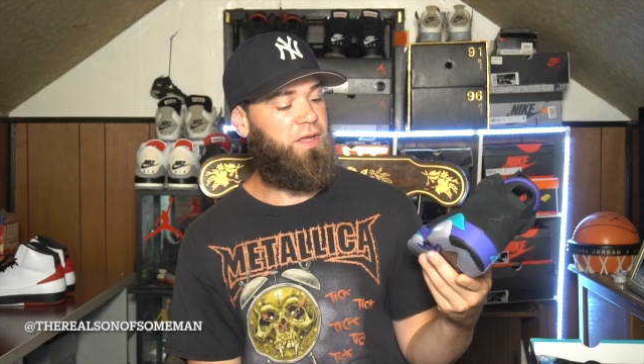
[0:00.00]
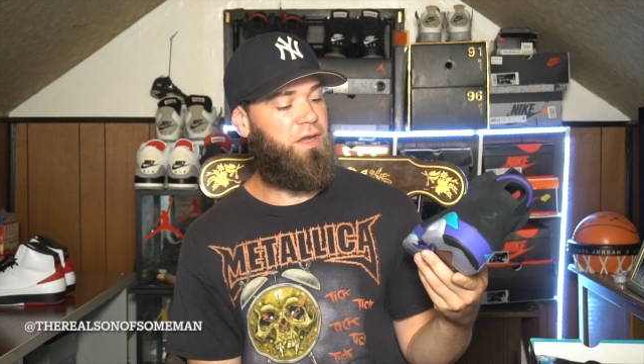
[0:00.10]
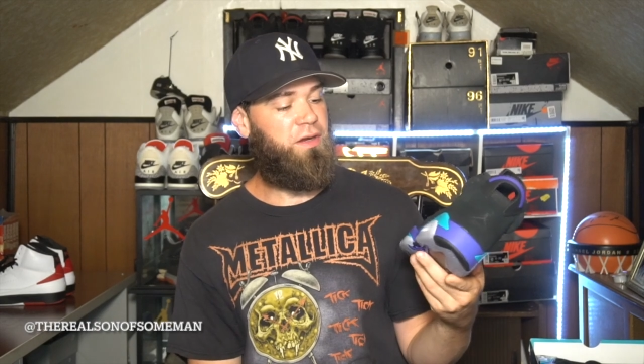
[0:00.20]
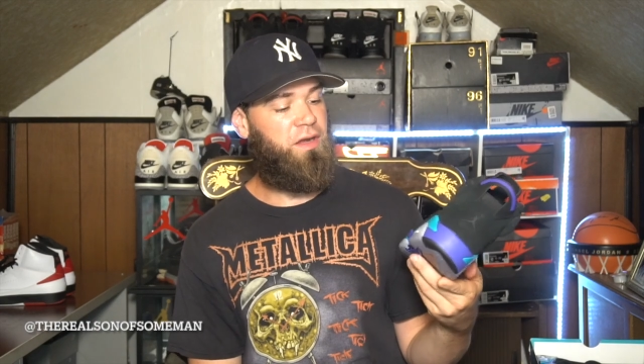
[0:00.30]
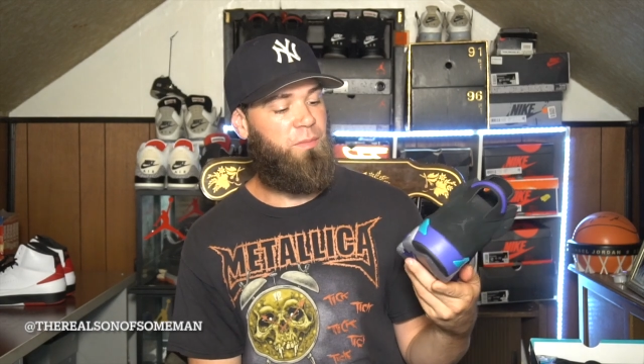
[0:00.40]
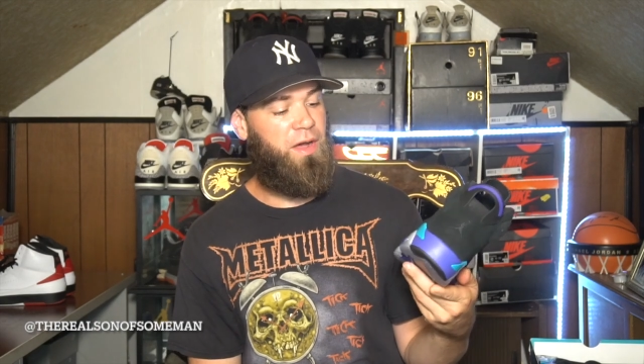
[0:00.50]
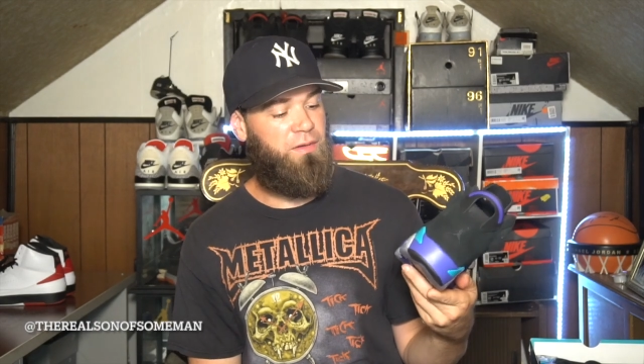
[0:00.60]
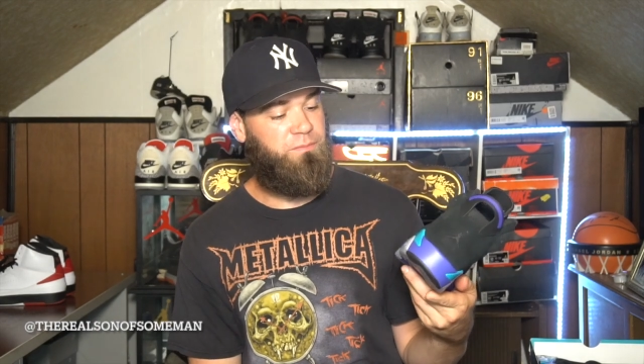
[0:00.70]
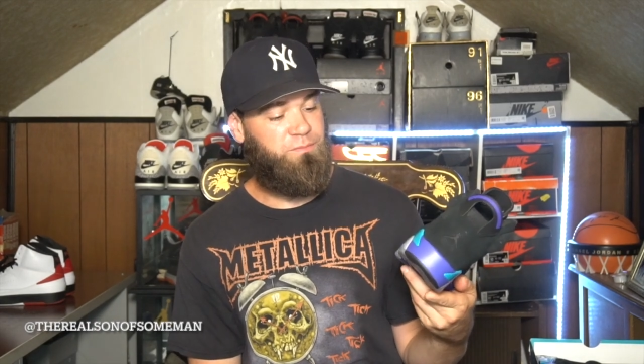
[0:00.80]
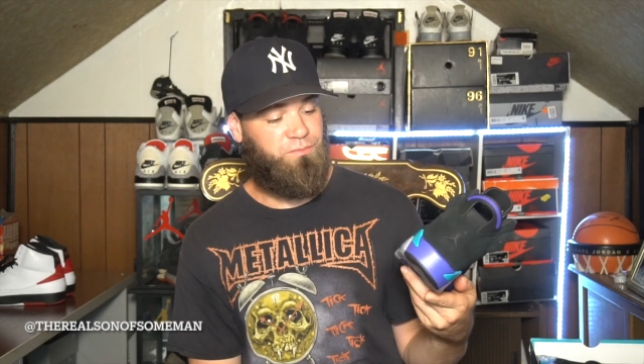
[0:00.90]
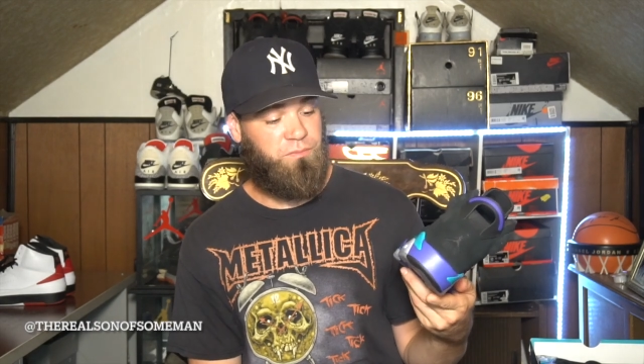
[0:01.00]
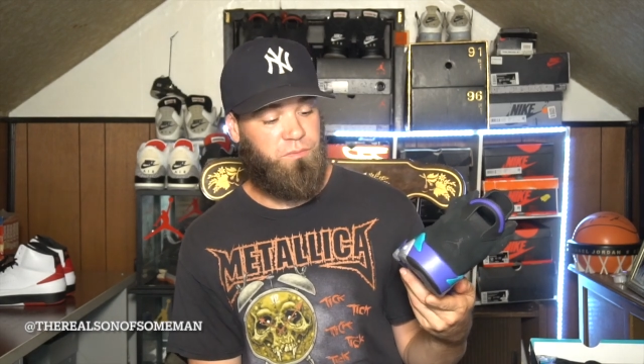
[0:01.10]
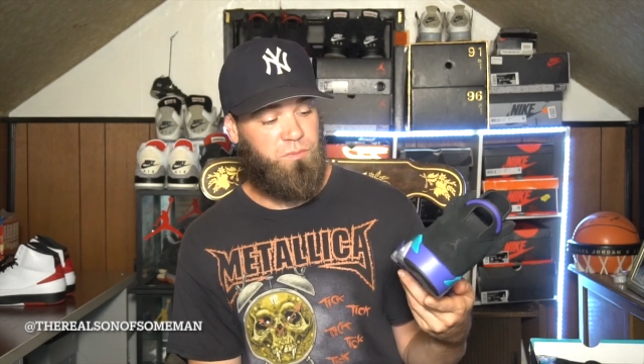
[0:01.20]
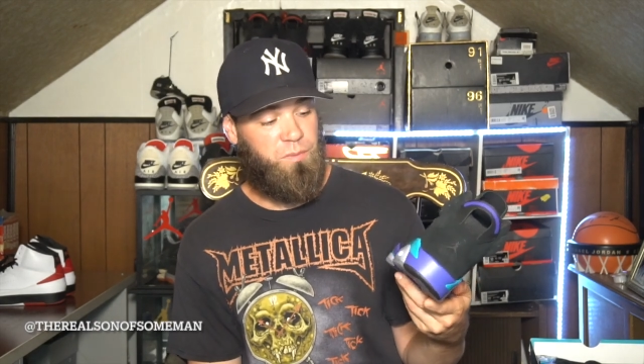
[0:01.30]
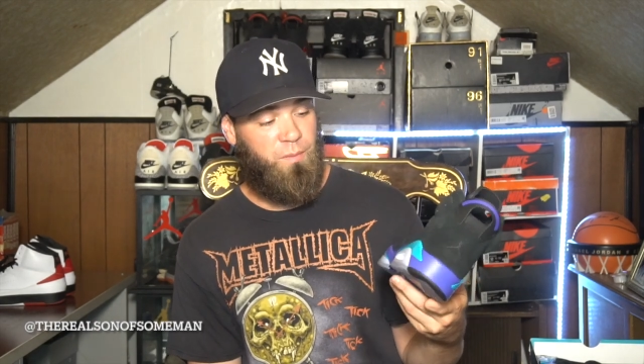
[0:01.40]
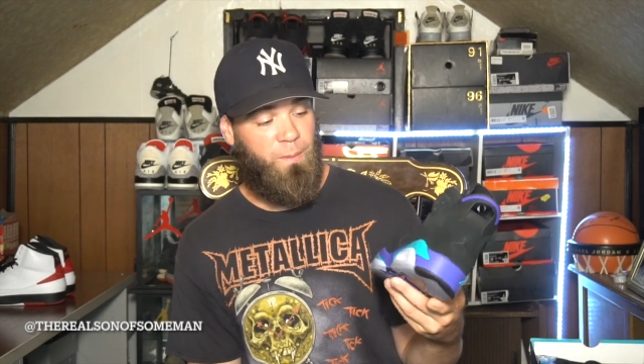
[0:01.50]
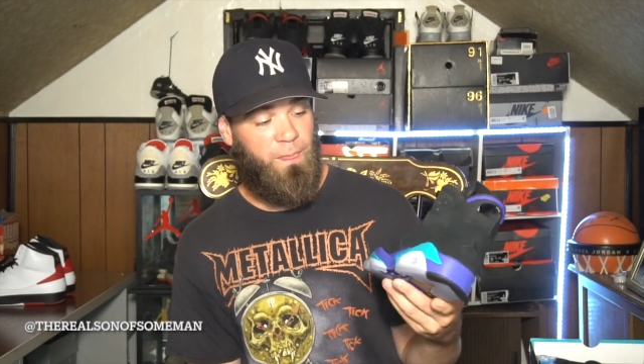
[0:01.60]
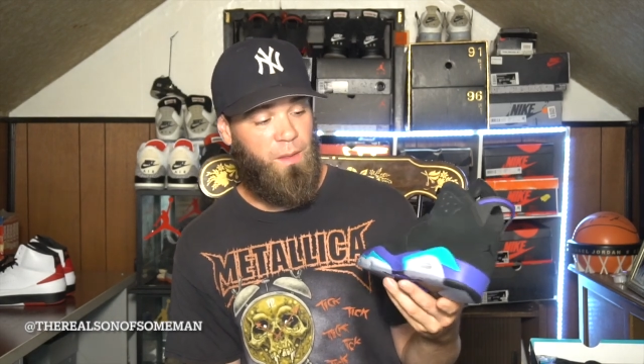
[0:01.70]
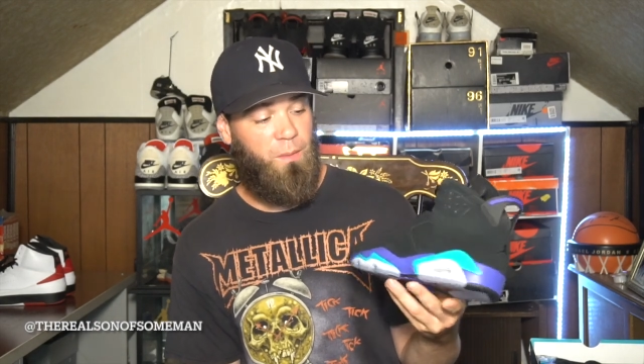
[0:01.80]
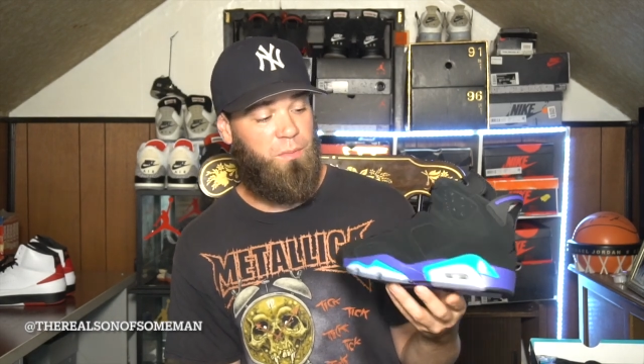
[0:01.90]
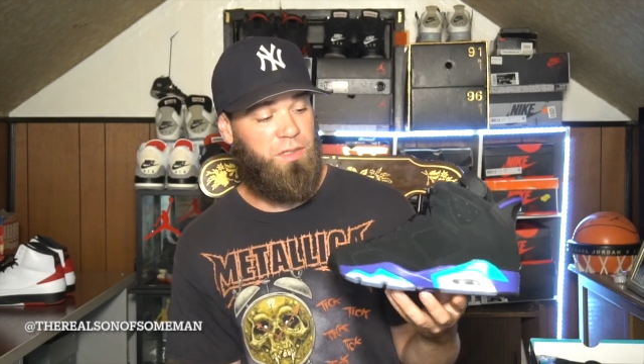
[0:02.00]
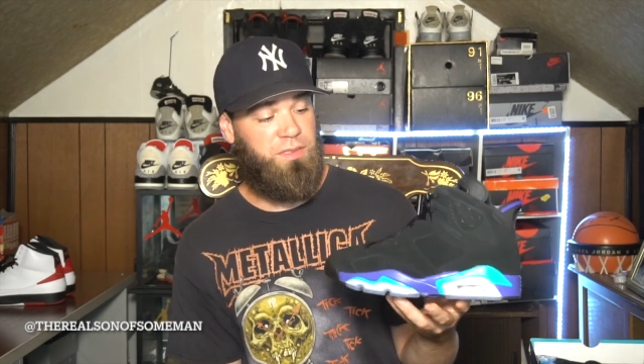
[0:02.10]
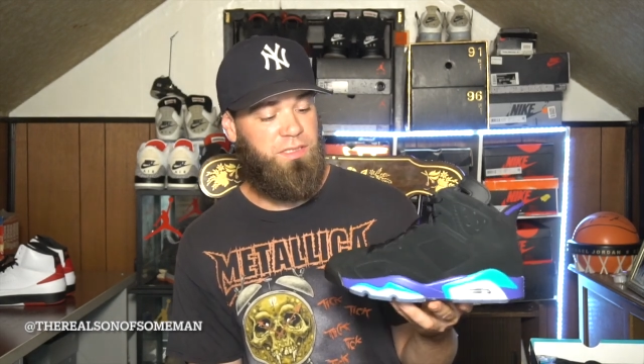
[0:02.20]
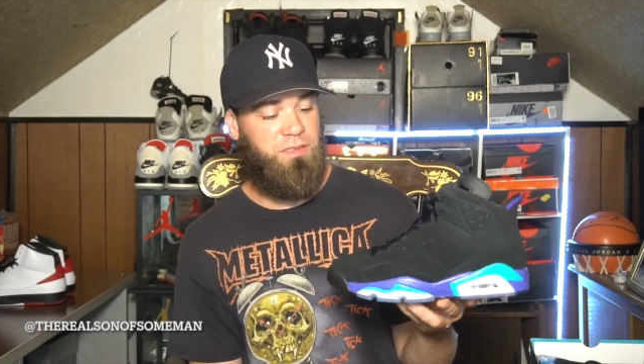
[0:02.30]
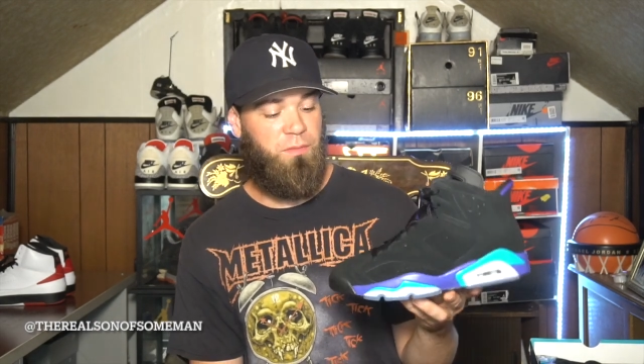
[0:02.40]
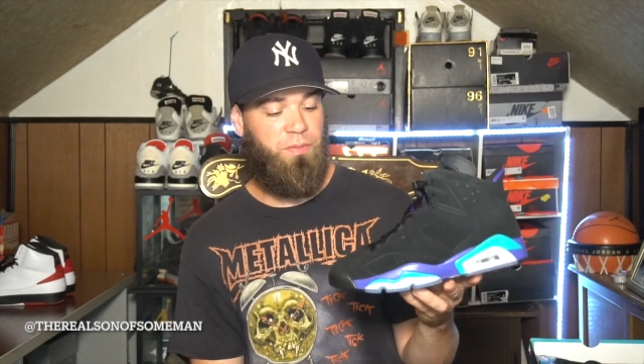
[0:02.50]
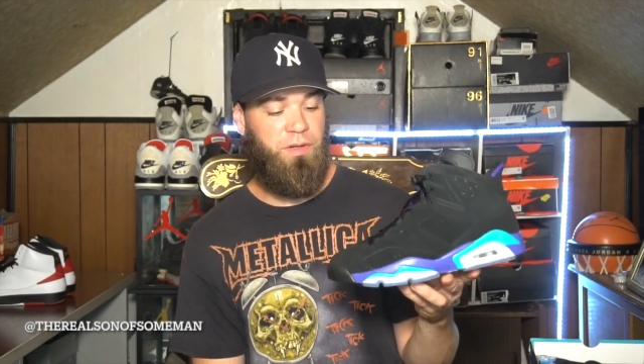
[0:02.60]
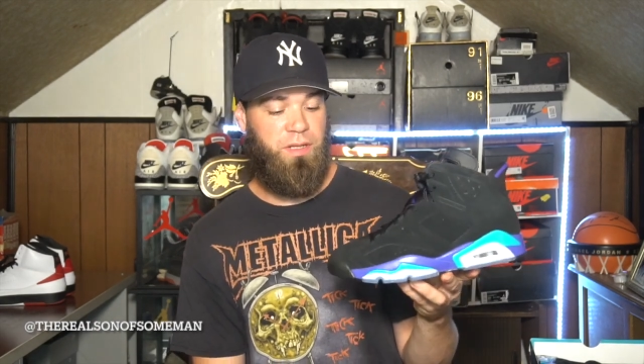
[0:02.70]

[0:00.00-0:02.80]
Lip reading: they're going to come out. But these are pretty